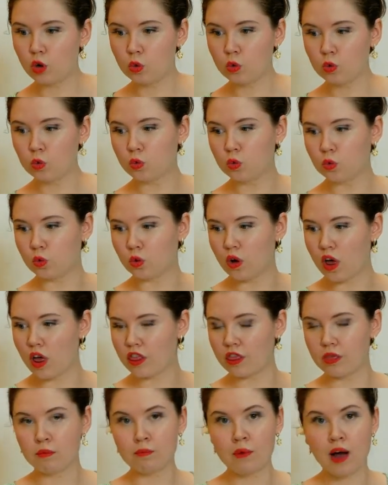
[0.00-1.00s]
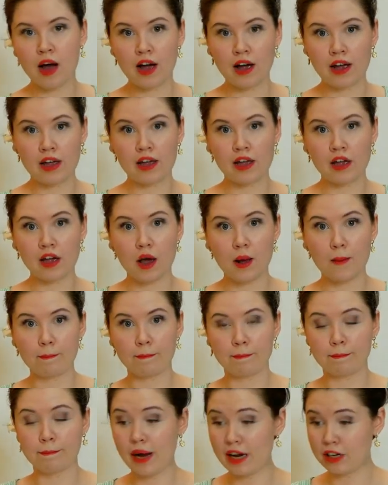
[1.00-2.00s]
ooh, my
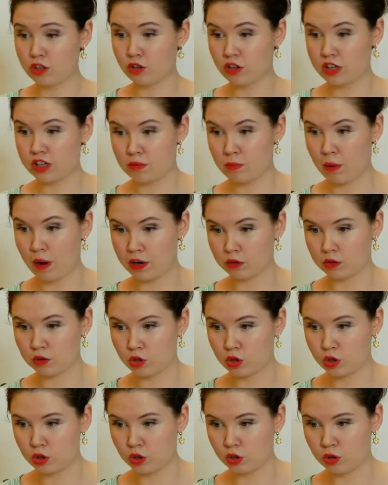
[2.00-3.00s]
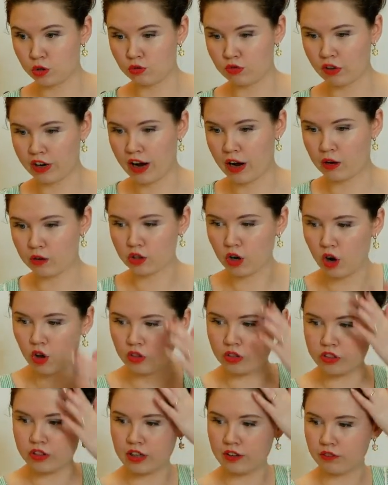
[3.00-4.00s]
battery's about to run out
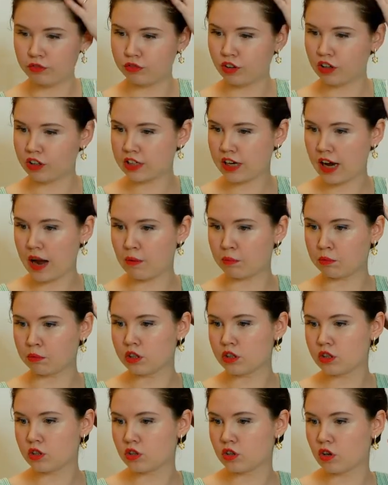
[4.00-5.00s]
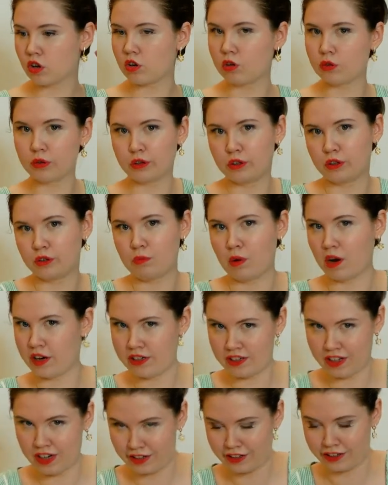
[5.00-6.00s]
on the front camera, so could my
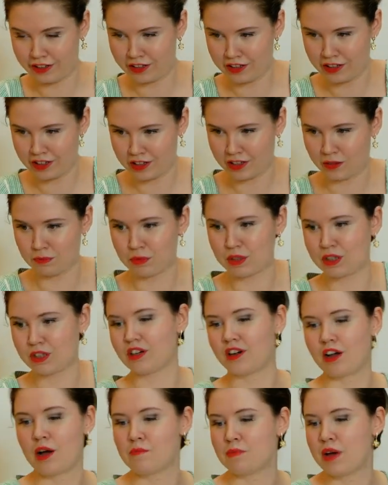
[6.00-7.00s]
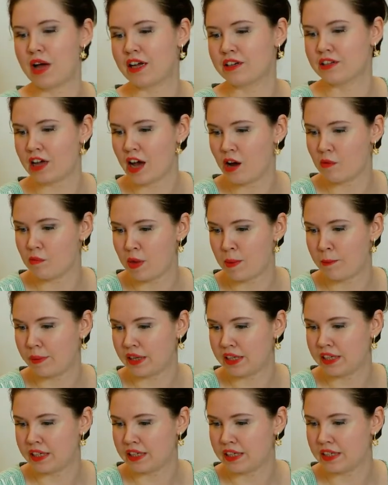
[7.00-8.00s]
technical assistant come and help me,
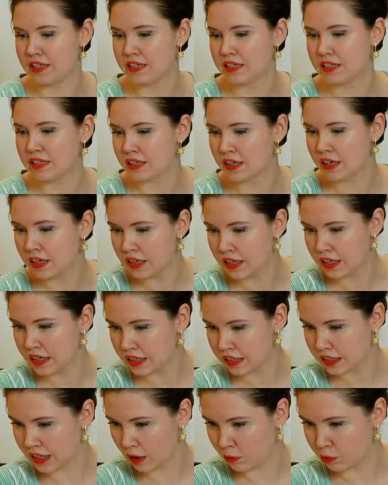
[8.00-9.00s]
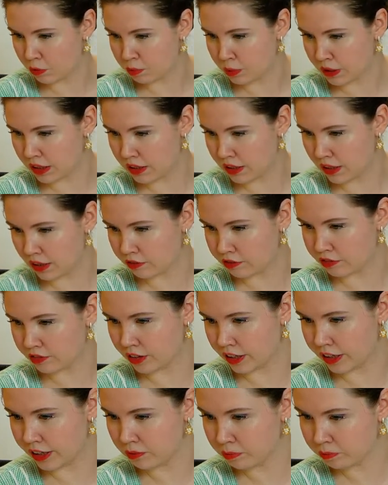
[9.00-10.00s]
please? That would be
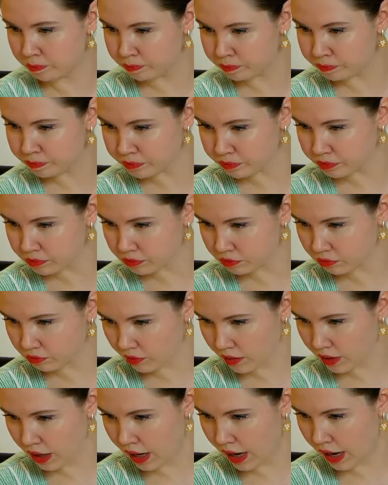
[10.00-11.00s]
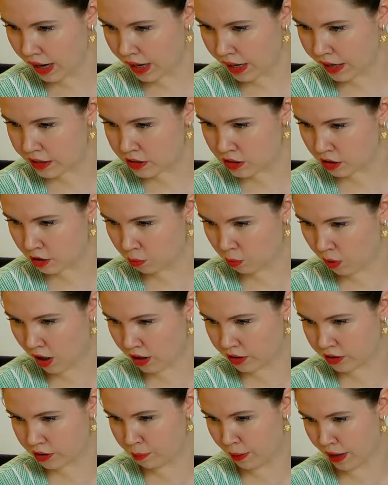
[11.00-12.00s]
lovely. And while
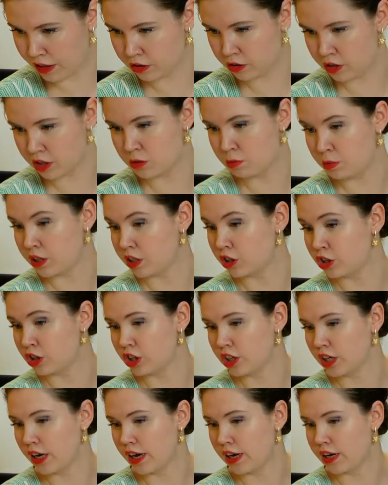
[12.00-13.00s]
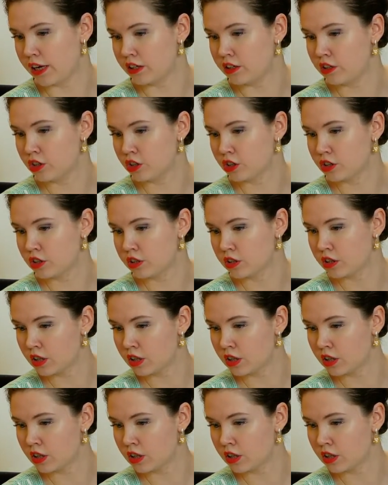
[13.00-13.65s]
the battery's being changed,